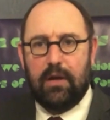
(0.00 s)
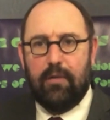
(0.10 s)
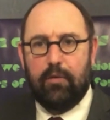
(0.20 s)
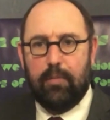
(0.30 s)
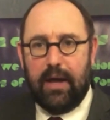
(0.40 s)
to
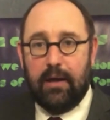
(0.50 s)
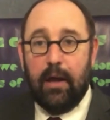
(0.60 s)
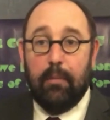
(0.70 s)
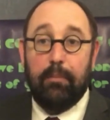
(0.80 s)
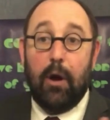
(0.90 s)
have you back.
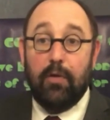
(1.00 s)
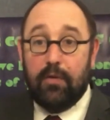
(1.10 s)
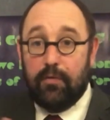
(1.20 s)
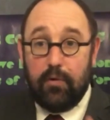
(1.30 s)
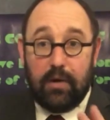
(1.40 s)
Both
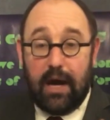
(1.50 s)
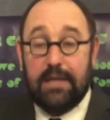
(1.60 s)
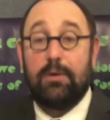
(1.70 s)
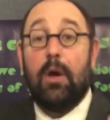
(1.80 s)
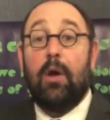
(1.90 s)
of you
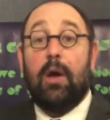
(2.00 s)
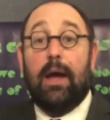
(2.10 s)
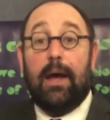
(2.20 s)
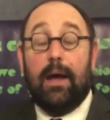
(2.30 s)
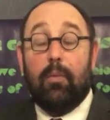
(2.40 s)
guys.
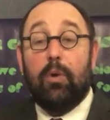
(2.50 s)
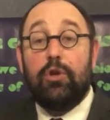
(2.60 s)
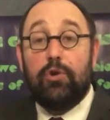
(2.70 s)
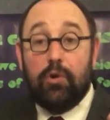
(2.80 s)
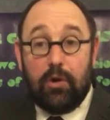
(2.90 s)
Uh, uh,
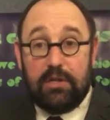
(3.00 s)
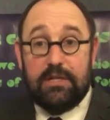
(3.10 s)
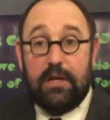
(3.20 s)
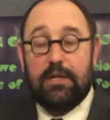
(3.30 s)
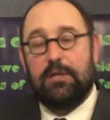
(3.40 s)
would you
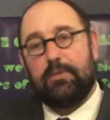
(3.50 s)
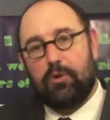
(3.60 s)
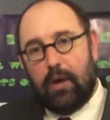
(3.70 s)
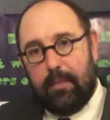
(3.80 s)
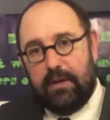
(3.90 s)
consider
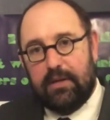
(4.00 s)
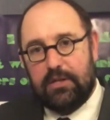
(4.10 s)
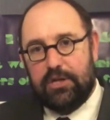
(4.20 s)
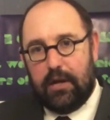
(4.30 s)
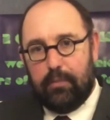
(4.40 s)
subscribing to the
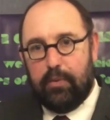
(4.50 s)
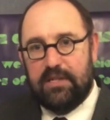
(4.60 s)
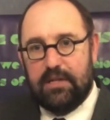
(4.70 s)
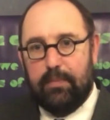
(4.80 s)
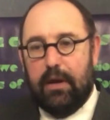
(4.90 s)
channel,
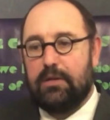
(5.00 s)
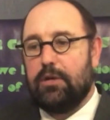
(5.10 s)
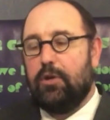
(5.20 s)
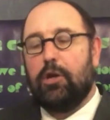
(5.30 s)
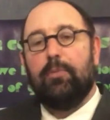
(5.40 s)
pressing the bell
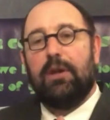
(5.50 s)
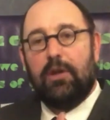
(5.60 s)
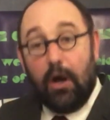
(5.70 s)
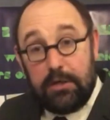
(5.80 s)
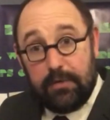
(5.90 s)
so you could be
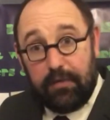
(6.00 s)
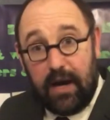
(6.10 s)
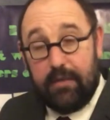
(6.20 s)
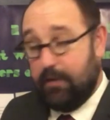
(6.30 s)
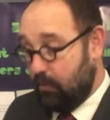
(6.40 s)

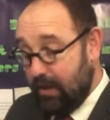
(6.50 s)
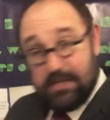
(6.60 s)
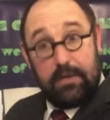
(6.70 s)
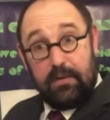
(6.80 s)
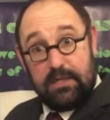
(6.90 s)
notified of the
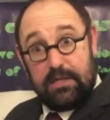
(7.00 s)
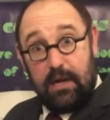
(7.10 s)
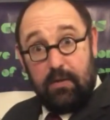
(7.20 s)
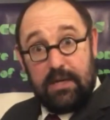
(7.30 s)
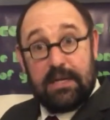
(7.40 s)
rest of the
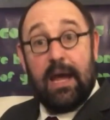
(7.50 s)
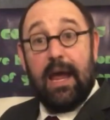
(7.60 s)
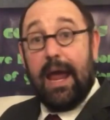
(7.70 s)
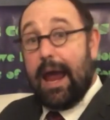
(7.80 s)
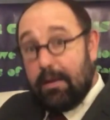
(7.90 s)
series
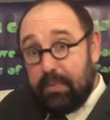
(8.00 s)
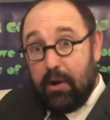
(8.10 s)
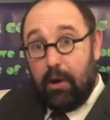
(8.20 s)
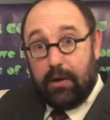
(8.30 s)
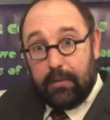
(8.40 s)
and
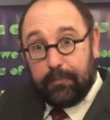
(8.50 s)
beyond?